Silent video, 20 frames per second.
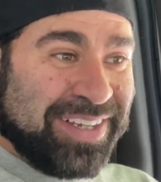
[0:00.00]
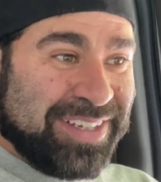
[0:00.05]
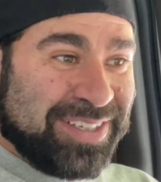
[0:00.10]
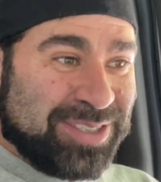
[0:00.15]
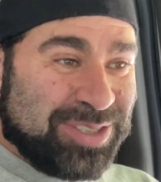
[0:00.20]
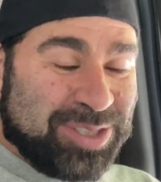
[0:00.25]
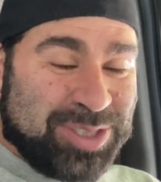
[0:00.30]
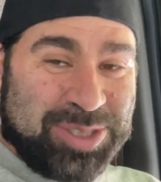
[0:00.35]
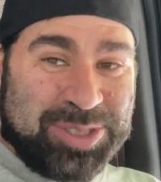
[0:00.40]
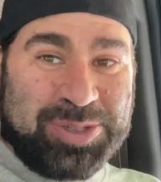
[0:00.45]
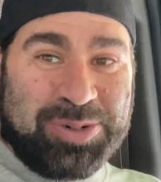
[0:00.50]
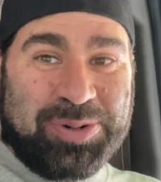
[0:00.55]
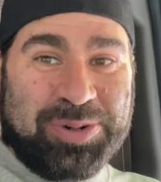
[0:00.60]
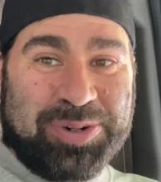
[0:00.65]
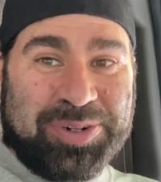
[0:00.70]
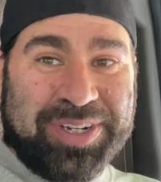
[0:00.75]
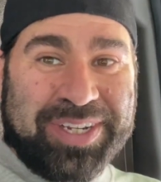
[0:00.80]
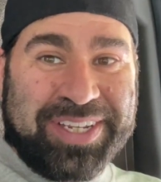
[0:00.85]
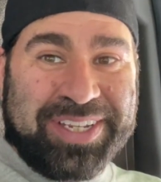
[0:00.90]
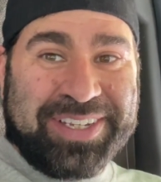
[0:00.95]

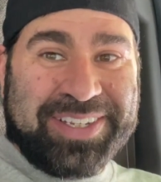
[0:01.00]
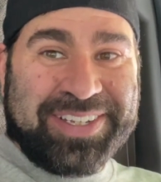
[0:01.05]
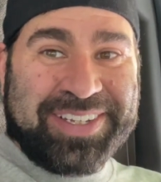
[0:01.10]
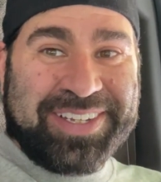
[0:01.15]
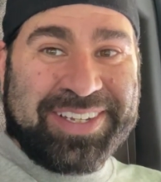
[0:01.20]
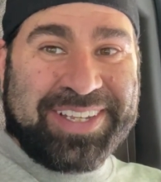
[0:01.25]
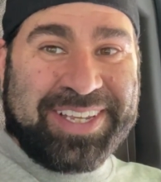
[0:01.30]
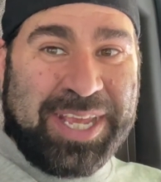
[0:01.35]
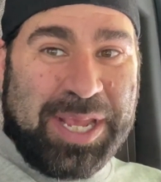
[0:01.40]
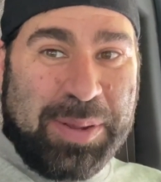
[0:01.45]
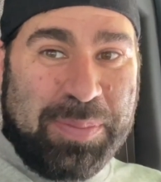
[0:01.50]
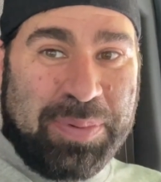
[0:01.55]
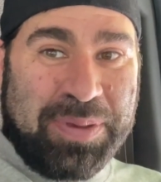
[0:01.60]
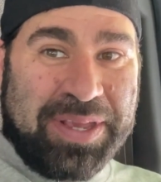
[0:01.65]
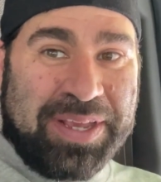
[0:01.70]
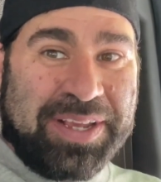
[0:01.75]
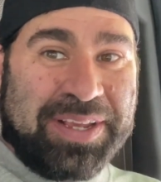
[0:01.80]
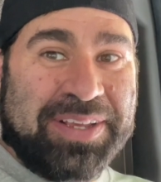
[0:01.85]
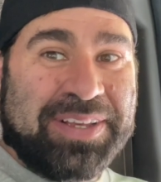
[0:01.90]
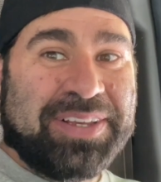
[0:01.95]
storing,
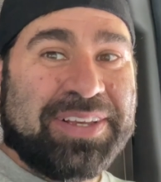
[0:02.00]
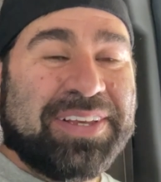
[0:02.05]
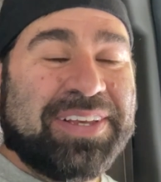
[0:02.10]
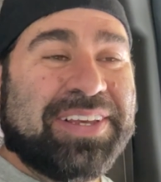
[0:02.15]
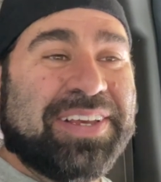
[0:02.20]
keeping,